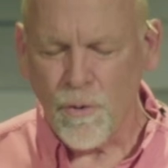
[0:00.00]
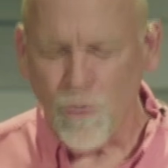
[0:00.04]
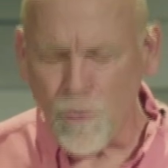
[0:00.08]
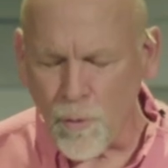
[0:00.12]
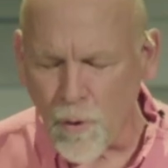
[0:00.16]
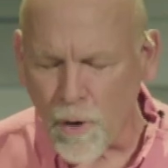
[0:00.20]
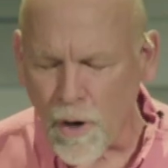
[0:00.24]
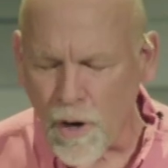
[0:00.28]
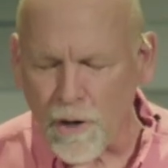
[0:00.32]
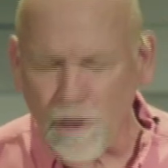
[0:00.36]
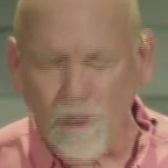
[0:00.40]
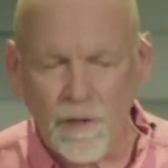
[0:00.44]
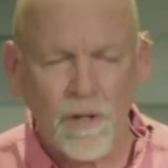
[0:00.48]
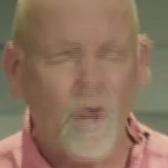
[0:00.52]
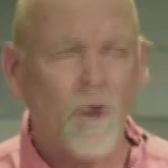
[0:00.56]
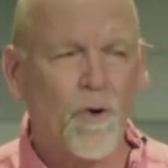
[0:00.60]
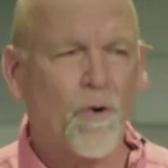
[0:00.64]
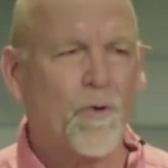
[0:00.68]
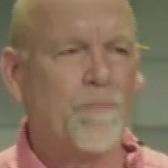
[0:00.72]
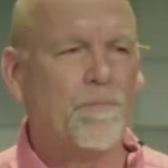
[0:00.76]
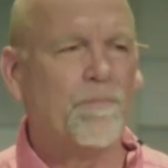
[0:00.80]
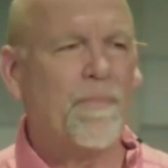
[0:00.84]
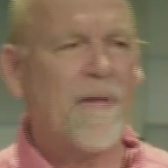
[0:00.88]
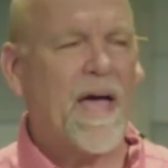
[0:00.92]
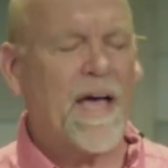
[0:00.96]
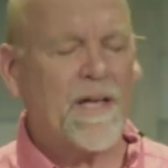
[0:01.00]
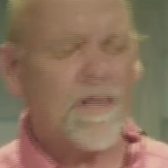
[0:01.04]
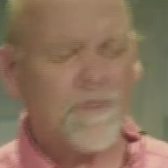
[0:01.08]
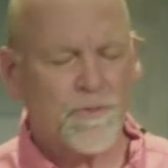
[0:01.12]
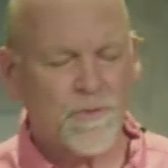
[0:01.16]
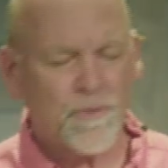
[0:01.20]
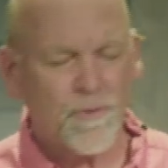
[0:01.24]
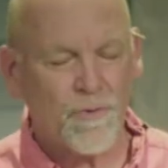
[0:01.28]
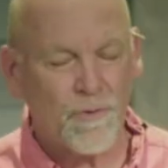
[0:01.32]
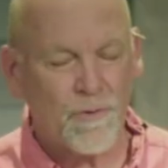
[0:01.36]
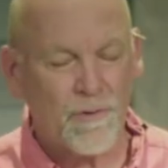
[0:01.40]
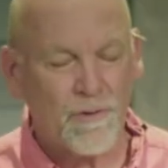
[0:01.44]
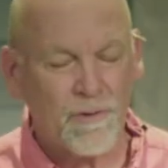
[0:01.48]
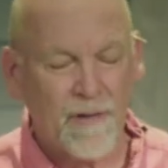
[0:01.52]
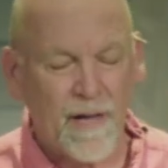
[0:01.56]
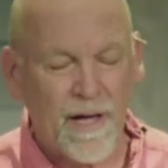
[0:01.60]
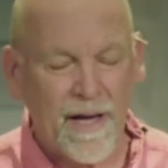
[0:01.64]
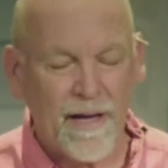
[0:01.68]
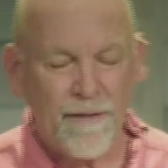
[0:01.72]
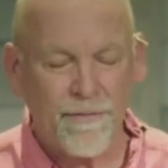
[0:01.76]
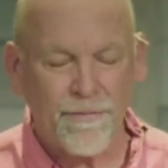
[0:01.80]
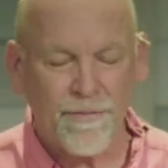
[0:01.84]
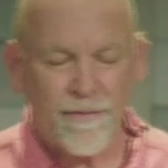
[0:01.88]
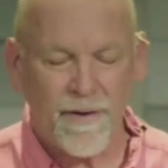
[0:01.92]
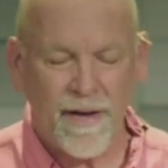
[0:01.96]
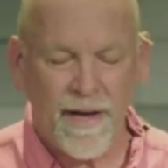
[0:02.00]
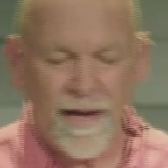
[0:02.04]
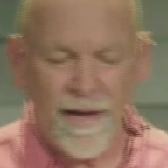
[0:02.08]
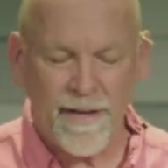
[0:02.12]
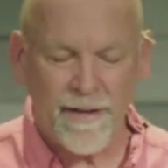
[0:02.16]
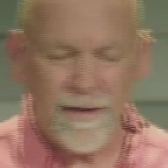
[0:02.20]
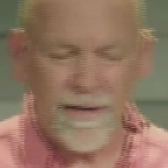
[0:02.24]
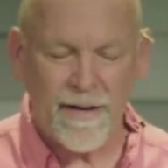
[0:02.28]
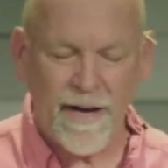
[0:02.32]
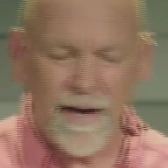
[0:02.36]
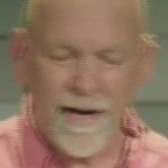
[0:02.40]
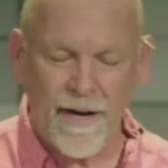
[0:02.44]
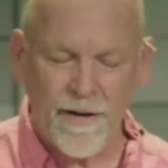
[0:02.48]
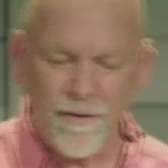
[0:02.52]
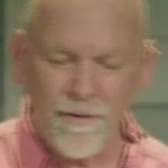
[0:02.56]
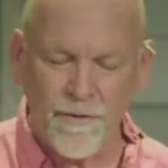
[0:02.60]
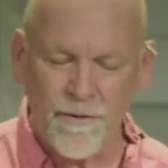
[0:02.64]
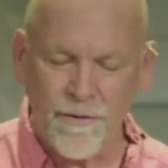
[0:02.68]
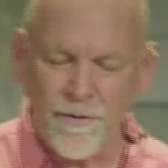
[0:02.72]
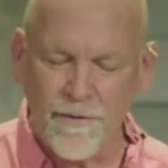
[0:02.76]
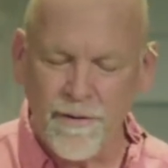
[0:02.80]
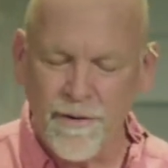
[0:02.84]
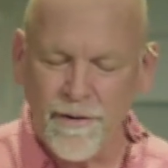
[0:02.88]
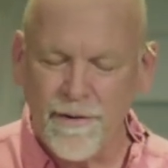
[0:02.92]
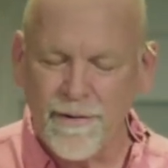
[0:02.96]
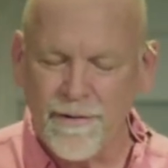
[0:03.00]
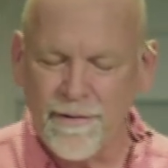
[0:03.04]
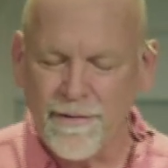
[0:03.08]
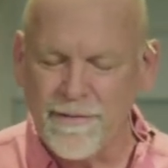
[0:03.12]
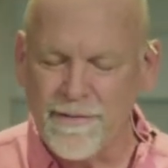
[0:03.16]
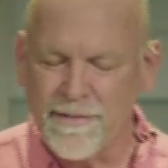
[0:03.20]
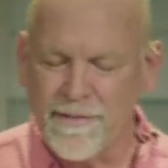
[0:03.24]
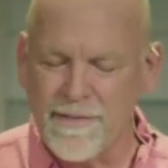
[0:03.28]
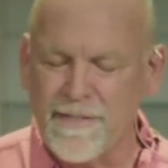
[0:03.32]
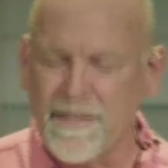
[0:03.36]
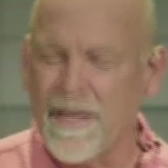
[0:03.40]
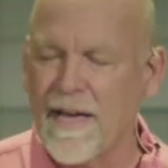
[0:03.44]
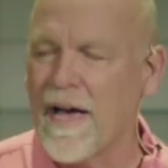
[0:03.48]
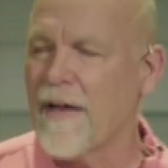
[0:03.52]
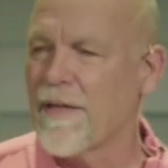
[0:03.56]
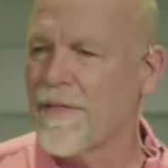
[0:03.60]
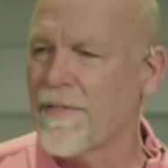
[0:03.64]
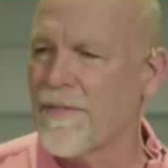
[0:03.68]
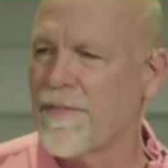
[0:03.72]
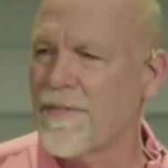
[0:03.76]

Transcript: who alone mastered life and conquered death.